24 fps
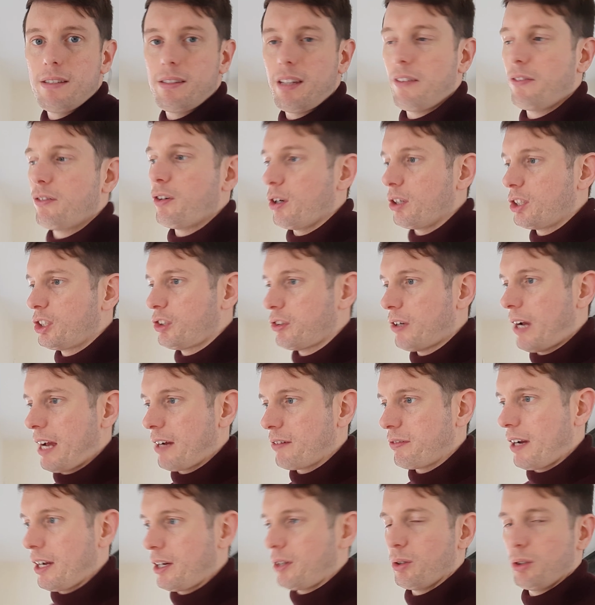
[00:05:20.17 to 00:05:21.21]
They've got a track
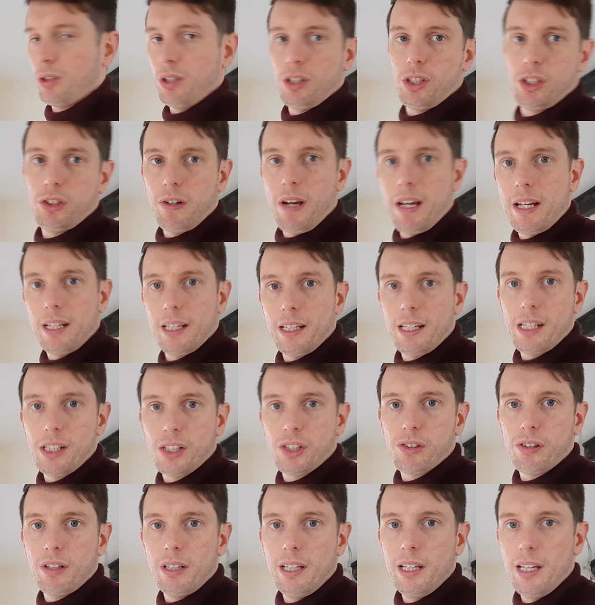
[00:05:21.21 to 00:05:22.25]
record and a trading
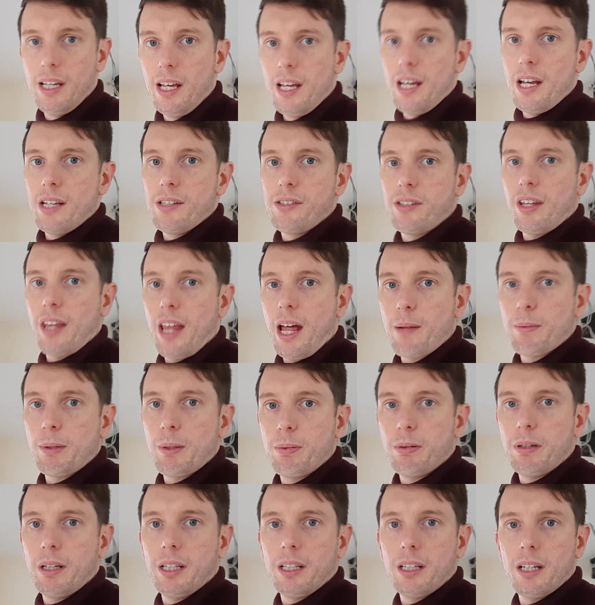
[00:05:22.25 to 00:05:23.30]
history, so that'll be
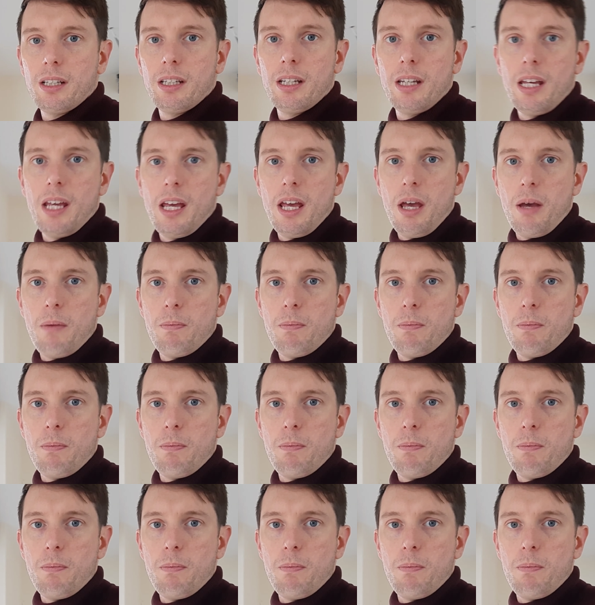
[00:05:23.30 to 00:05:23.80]
pretty good.